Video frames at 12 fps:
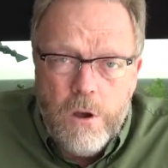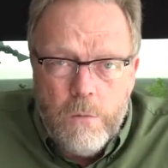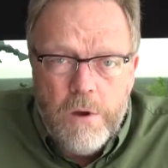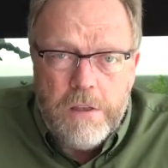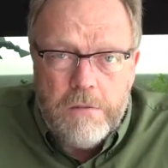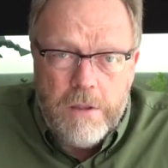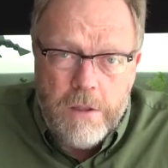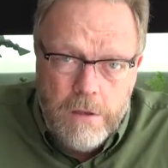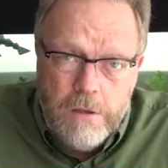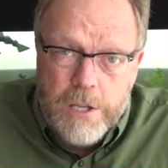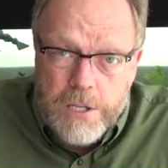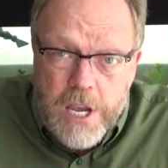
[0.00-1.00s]
with
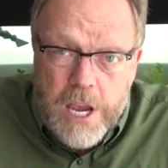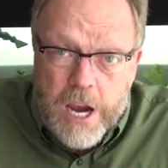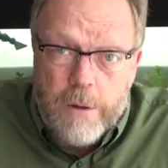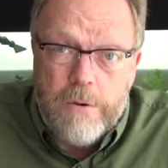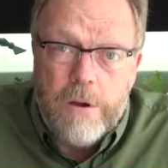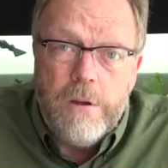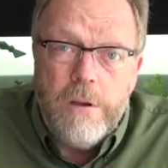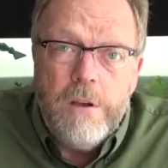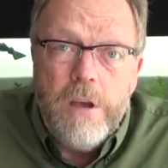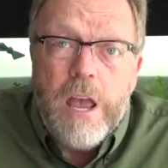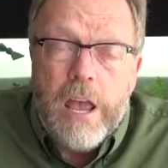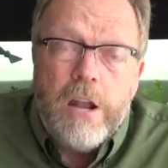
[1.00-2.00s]
this camera
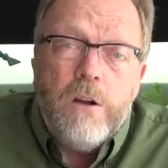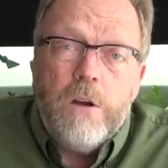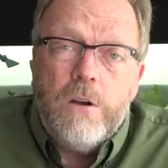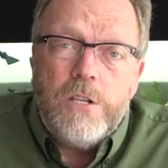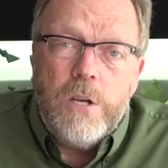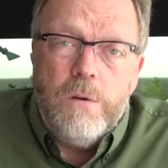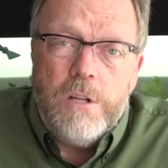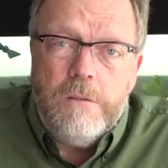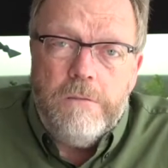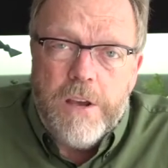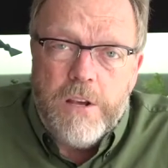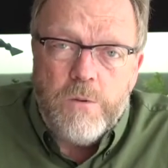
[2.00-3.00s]
and also with the
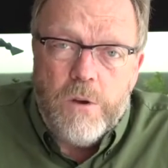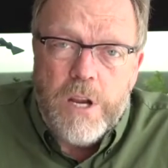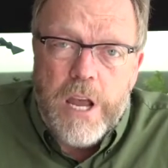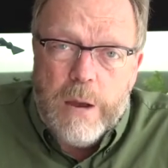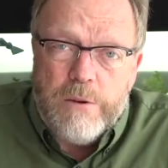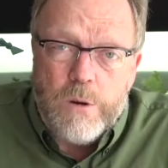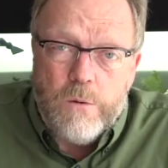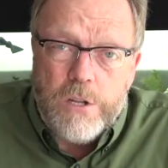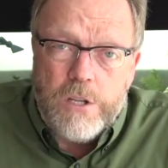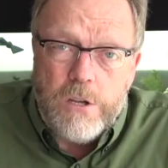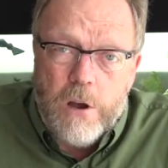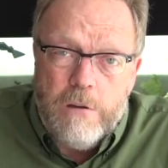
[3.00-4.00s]
PhaseOne Capture
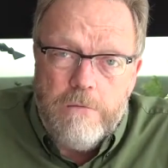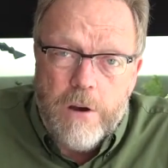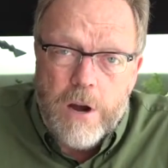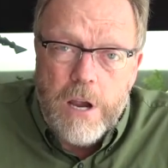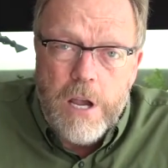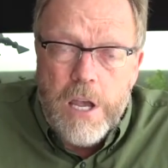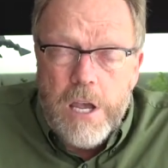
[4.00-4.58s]
One software.